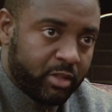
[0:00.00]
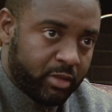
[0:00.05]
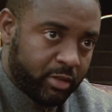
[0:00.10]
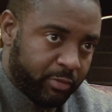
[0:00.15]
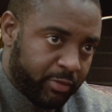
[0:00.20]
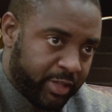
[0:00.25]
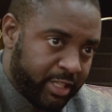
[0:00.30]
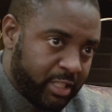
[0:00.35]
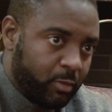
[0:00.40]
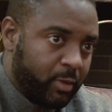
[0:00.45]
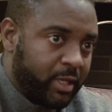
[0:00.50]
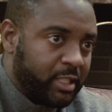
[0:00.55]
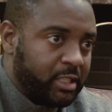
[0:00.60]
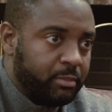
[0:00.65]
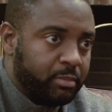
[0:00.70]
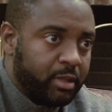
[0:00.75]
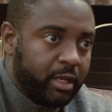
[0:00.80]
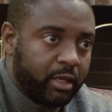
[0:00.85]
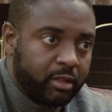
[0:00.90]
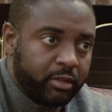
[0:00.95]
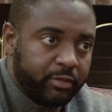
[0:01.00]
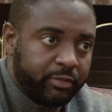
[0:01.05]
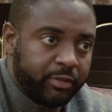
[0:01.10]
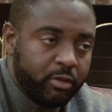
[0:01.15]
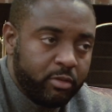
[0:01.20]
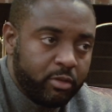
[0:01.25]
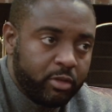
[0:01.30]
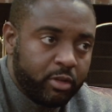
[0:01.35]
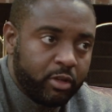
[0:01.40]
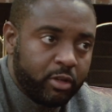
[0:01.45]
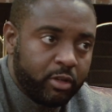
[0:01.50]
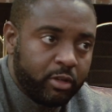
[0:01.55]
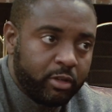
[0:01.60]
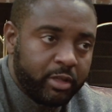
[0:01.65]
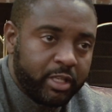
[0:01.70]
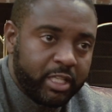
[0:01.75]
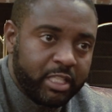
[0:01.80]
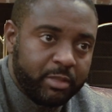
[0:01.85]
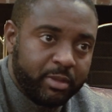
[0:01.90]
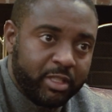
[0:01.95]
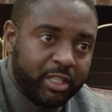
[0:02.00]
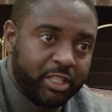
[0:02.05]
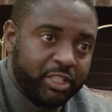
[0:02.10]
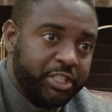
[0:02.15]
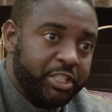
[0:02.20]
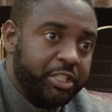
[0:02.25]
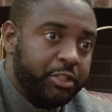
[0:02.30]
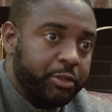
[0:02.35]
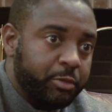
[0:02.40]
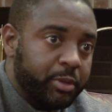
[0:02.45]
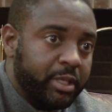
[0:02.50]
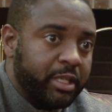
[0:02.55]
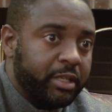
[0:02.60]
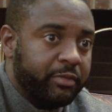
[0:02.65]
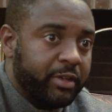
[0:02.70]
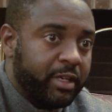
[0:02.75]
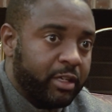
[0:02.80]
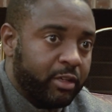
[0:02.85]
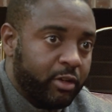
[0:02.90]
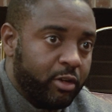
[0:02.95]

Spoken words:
The reason why she blocked the phone call is because she knew that if I